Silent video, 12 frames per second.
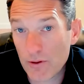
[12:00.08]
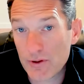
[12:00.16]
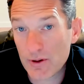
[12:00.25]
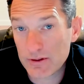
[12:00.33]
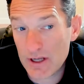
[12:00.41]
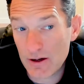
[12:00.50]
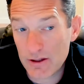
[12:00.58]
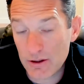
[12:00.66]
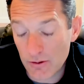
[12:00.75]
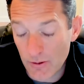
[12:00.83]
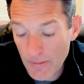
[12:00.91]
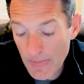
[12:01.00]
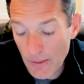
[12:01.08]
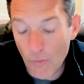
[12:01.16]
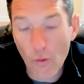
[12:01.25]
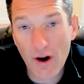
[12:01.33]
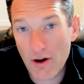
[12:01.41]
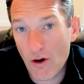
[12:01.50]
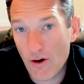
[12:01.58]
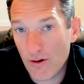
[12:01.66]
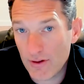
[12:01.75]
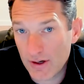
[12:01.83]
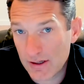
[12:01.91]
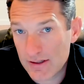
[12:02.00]
that'll tell you what all
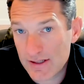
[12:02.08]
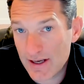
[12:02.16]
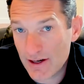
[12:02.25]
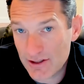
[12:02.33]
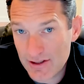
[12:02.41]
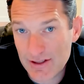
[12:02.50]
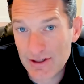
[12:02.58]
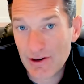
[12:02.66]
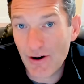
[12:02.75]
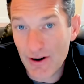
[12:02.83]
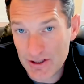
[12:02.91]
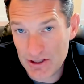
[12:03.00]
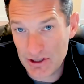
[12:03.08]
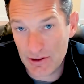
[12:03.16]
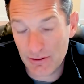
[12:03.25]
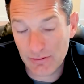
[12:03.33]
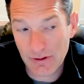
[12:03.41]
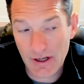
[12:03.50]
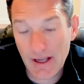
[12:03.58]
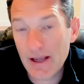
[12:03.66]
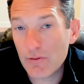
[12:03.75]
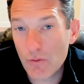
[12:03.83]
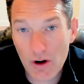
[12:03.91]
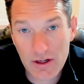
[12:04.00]
the concessions cost you
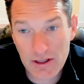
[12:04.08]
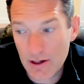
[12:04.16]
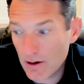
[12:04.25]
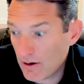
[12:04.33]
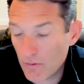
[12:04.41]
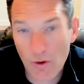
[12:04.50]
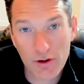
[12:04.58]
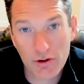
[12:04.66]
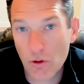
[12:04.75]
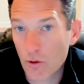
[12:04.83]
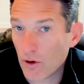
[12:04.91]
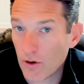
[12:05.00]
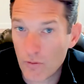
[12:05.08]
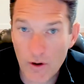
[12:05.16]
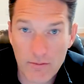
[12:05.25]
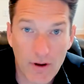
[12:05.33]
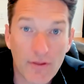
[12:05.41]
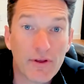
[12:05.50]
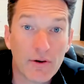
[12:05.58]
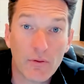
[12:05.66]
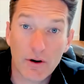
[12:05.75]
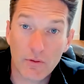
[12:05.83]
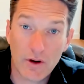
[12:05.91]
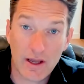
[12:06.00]
in 1 year, in 1 quarter, in 1 month, in
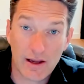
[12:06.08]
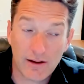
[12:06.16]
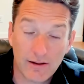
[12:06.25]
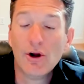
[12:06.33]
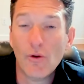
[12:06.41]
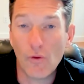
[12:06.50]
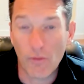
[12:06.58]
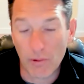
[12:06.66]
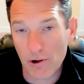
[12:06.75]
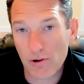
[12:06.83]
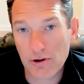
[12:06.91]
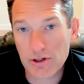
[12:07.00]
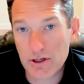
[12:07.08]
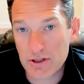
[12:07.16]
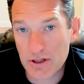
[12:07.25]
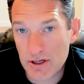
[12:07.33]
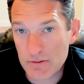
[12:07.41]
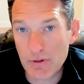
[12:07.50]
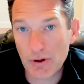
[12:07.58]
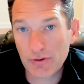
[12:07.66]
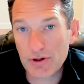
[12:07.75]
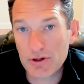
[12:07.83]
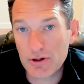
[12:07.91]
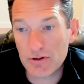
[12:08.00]
1 week? Well, Brokerage Engine is built
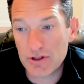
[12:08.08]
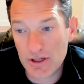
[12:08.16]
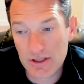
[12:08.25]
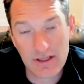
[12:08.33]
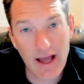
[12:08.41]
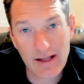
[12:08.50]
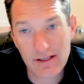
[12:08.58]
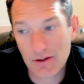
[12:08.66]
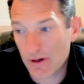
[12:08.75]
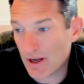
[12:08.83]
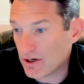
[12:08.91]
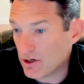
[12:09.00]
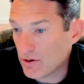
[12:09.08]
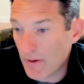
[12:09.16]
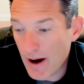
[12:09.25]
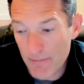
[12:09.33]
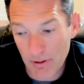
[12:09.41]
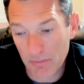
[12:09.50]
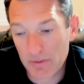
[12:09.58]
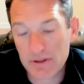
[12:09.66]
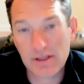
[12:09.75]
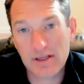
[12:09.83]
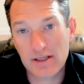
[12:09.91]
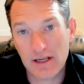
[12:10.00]
to do just that. So again, you might
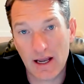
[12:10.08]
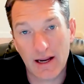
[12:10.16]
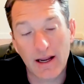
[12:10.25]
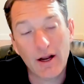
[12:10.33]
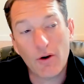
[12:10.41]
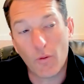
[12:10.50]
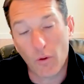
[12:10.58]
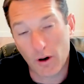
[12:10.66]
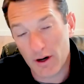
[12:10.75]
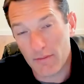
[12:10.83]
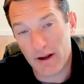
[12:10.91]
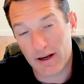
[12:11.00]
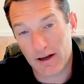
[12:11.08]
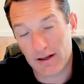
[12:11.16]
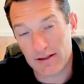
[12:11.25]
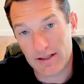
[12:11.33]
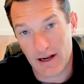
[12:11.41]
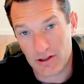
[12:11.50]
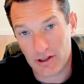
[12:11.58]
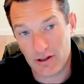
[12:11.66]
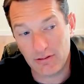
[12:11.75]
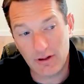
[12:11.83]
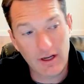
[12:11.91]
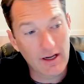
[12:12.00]
purposely say, we're going to make a
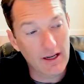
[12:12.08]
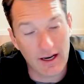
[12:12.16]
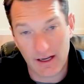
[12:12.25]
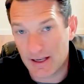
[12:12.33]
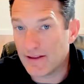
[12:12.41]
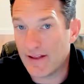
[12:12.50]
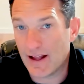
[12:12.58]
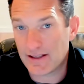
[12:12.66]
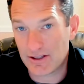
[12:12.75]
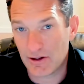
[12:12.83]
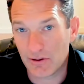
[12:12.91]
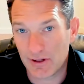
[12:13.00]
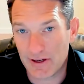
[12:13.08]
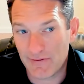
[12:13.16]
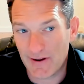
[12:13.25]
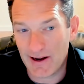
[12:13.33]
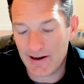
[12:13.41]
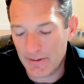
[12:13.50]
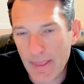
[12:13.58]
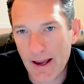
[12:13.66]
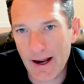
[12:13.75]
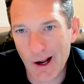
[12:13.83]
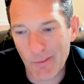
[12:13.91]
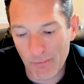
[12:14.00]
concession. And again, that's totally fine.
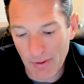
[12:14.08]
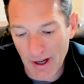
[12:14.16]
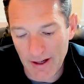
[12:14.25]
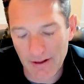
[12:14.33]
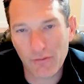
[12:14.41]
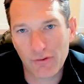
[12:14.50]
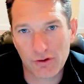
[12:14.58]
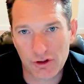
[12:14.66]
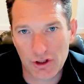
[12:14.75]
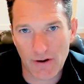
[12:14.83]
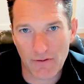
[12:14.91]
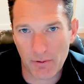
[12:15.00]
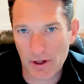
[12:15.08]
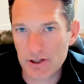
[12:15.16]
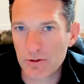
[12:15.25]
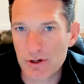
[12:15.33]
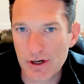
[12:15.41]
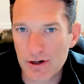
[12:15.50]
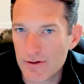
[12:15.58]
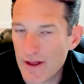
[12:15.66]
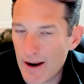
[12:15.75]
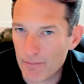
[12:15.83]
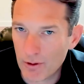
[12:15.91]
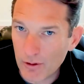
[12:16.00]
But do you have a place where you can do
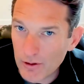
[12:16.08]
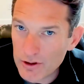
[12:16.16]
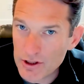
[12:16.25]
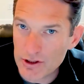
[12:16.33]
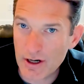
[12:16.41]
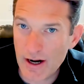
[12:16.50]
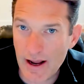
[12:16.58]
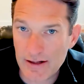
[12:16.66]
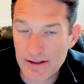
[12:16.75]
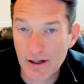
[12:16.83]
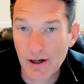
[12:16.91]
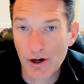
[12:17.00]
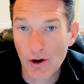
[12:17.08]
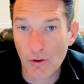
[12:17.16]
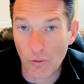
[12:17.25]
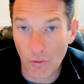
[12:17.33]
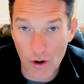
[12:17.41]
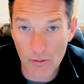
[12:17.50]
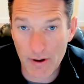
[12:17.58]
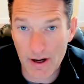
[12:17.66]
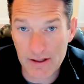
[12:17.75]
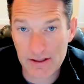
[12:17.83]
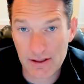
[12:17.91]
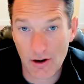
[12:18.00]
that? Brokerage Engine has
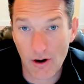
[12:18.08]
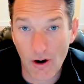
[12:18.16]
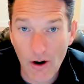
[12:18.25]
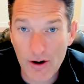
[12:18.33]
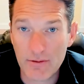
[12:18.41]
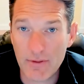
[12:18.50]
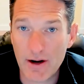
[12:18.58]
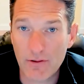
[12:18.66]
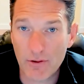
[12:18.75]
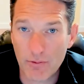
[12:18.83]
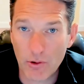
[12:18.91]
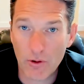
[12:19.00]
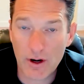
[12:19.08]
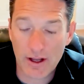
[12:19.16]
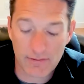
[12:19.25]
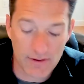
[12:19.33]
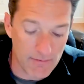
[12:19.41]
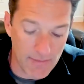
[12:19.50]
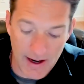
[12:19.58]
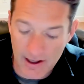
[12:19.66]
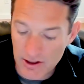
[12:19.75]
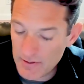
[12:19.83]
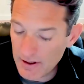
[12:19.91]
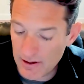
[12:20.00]
robust on-demand reporting that
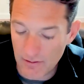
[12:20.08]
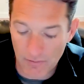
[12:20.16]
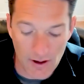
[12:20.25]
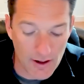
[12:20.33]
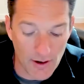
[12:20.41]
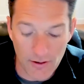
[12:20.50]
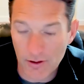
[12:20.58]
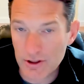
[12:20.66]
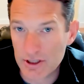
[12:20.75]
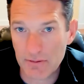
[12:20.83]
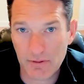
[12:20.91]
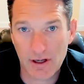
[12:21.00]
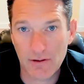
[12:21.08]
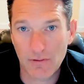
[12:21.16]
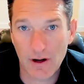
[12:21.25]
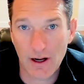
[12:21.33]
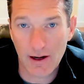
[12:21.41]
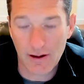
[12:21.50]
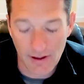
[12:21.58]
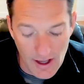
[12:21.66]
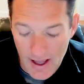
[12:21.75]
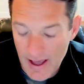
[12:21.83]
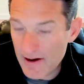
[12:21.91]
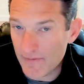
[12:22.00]
management can run, ownership can run,
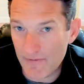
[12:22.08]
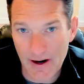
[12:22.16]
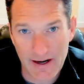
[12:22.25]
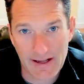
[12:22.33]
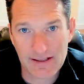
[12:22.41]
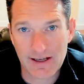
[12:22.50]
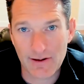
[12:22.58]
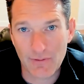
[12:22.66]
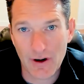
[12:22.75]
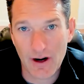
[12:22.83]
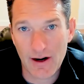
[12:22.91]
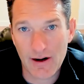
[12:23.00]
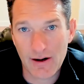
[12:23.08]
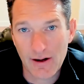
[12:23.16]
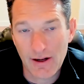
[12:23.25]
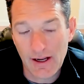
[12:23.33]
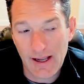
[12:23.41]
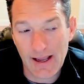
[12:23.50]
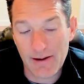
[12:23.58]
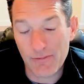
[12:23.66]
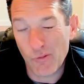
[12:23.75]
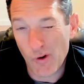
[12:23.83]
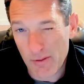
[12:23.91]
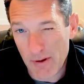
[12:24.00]
head of finance can run.
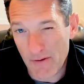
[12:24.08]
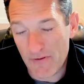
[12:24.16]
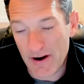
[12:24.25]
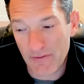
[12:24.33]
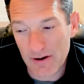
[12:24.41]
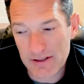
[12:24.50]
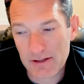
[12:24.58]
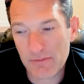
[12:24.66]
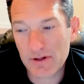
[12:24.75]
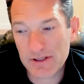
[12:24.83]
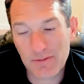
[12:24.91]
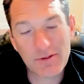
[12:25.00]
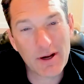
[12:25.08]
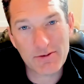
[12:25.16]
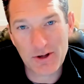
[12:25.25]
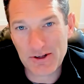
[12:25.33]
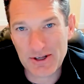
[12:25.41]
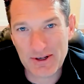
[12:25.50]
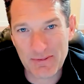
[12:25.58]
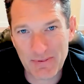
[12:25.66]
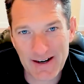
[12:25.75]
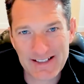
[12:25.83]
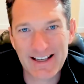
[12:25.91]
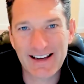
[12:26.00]
And one of my favorites, but sometimes also
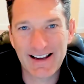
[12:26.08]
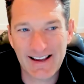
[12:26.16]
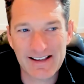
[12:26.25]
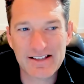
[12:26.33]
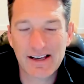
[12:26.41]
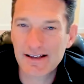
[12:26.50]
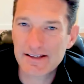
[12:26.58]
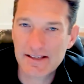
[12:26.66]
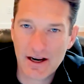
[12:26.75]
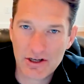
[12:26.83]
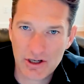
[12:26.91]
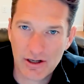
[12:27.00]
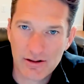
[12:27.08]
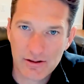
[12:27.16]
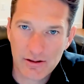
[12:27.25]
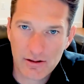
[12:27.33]
depressing, is the concession